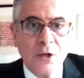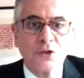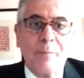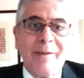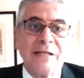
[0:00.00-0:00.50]

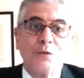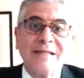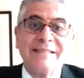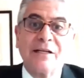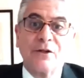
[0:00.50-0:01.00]
So by
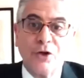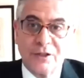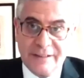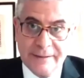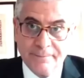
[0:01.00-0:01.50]

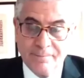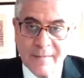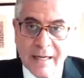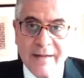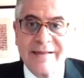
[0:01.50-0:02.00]
2030,
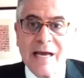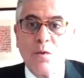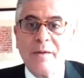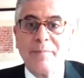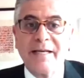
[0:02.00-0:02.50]
there
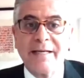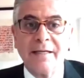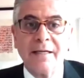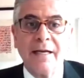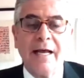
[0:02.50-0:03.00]
will
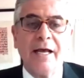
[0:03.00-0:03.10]
be